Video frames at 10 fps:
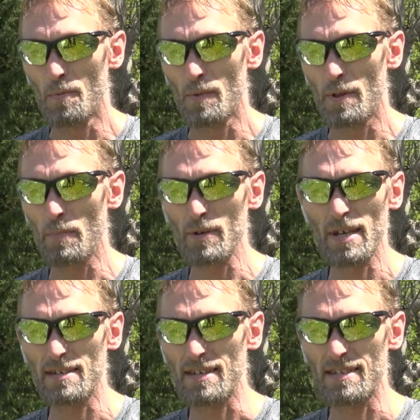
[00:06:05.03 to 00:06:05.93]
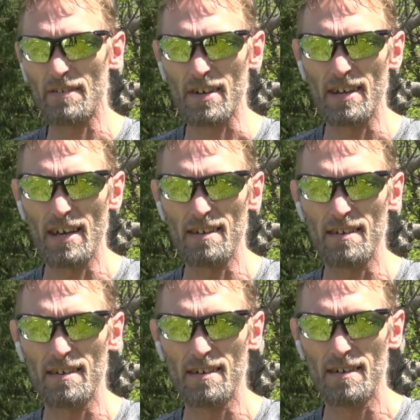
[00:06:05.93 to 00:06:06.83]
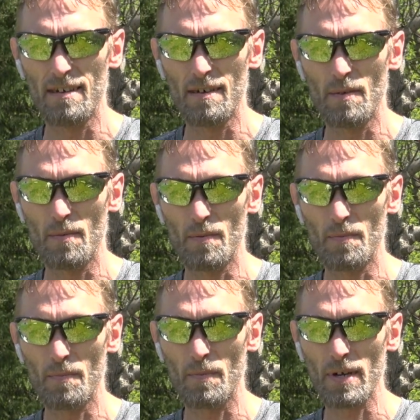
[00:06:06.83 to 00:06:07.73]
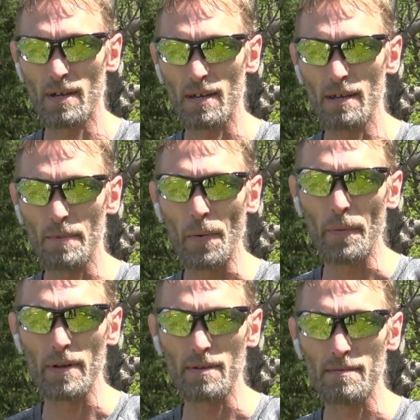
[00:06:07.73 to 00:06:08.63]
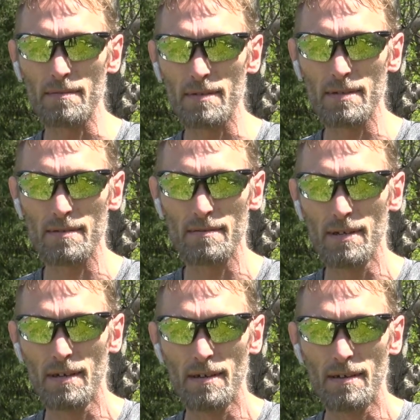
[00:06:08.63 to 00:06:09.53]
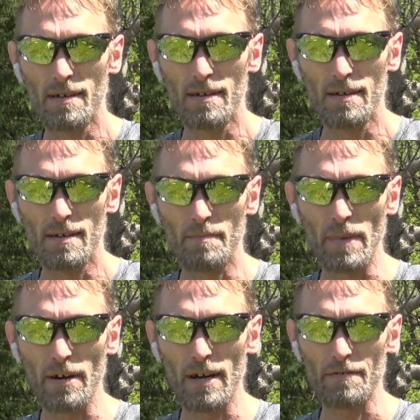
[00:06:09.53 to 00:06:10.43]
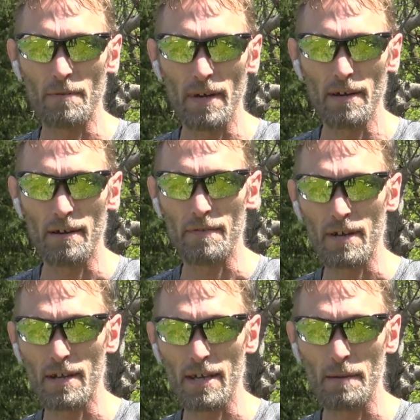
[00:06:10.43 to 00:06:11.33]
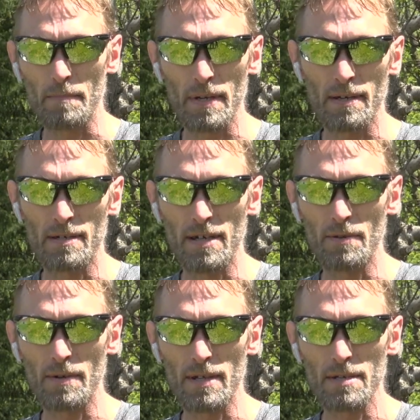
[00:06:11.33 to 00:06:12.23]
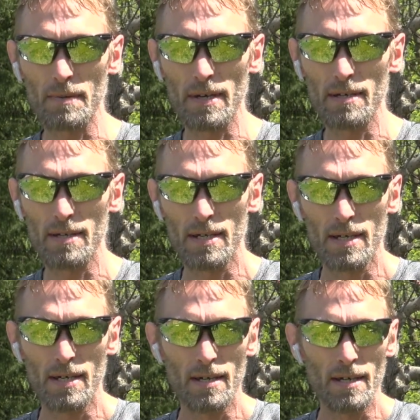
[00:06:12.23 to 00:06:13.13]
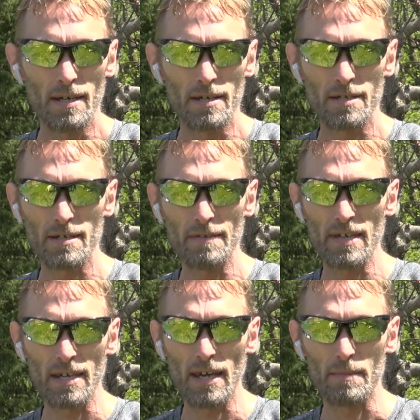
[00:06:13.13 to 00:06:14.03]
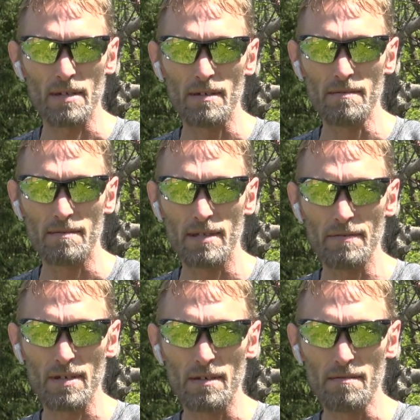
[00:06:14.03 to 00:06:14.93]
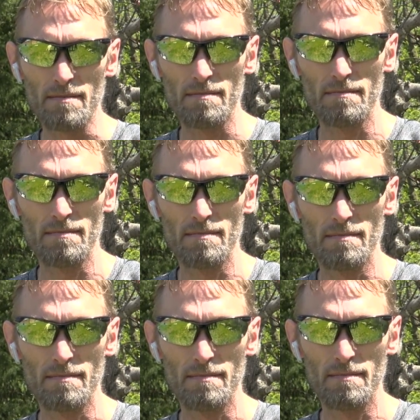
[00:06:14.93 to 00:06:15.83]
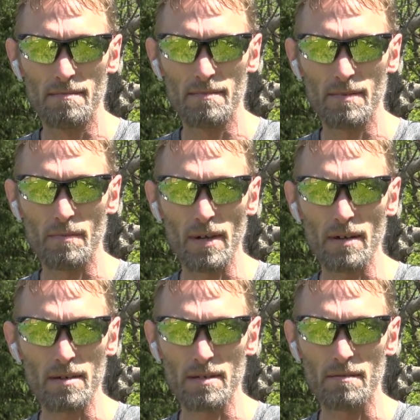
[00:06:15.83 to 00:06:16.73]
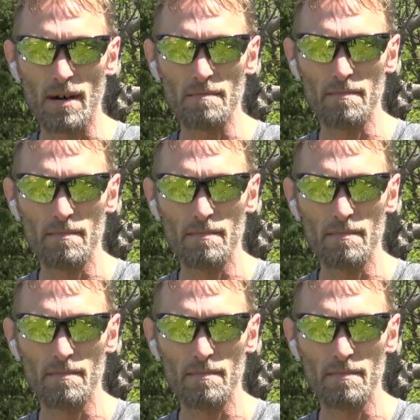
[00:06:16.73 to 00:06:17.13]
The protesting is never going to end. We're going to keep going, and mayor after mayor, if they're going to keep continuing this way, just leave the encampments alone. Leave us alone. We're not causing no harm.